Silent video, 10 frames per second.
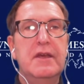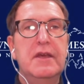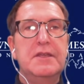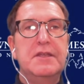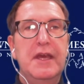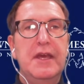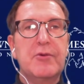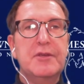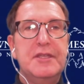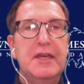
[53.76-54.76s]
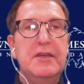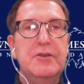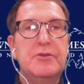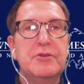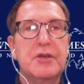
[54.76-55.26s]
Today, we're taking
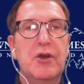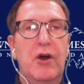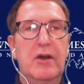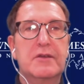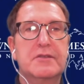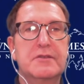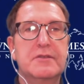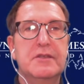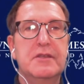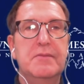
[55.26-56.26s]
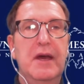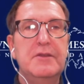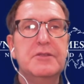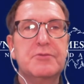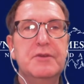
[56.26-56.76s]
you to the Caucasus and the
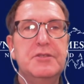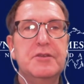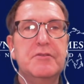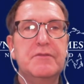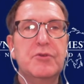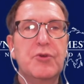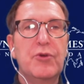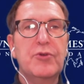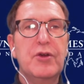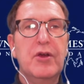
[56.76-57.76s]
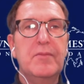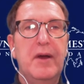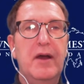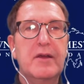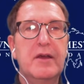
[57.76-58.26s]
mountainous region of Nagorno
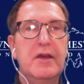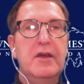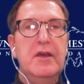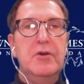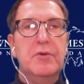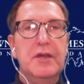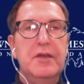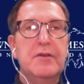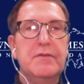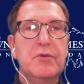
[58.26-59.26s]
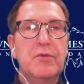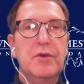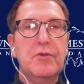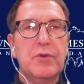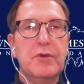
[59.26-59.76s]
Karabakh. I want to interview one
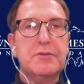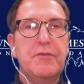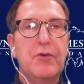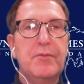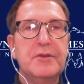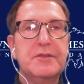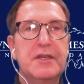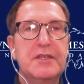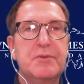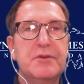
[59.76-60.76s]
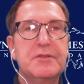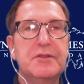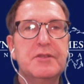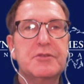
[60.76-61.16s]
of the world's foremost experts on this